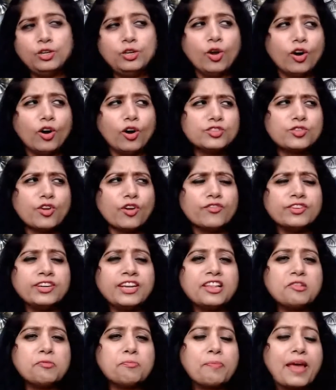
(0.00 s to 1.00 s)
lots
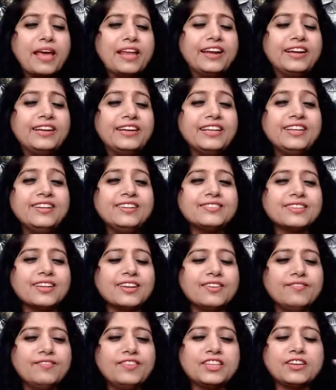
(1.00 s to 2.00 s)
of disparities
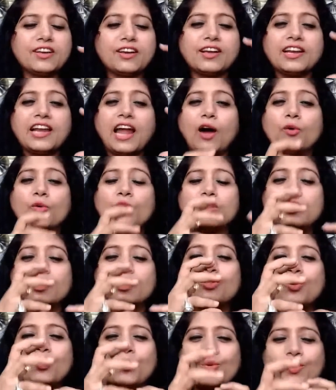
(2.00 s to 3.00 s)
which cloud
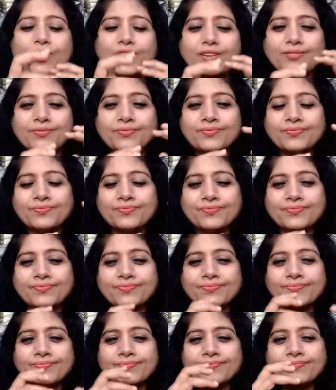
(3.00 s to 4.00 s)
the throat,
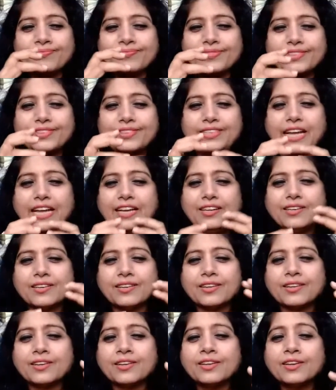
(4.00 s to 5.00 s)

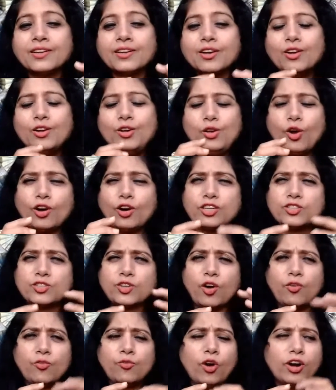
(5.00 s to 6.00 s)
right?
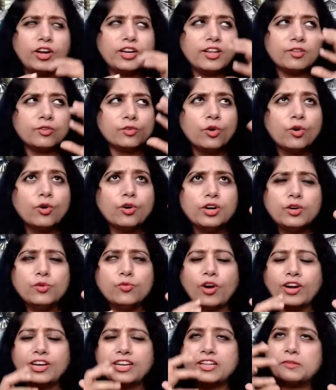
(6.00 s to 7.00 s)
Lots of what is good,
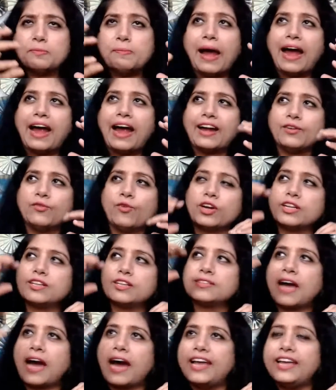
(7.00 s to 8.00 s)
what is bad, what
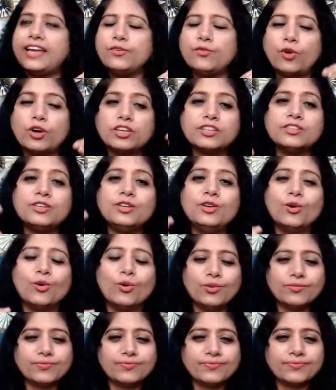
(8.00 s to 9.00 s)
is high, what is
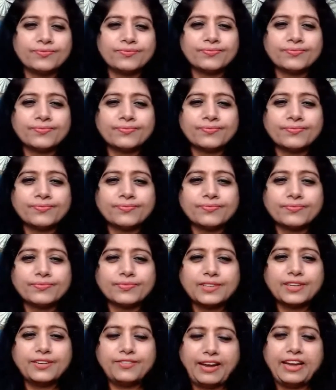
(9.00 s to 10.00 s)
low,
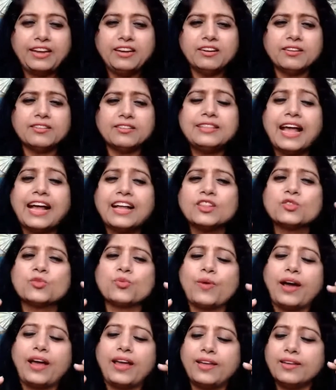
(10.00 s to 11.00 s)
right?
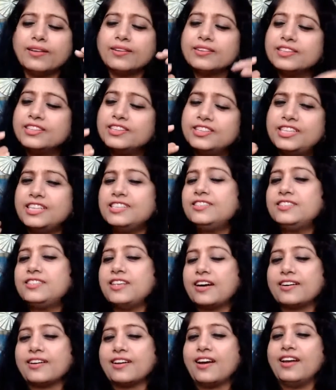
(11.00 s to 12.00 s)
That's why this
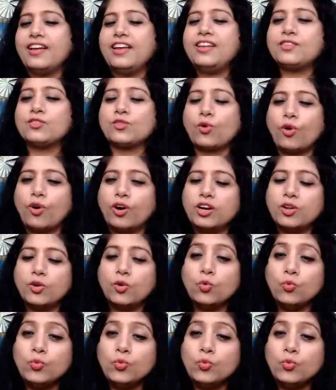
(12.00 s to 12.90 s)
chakra is called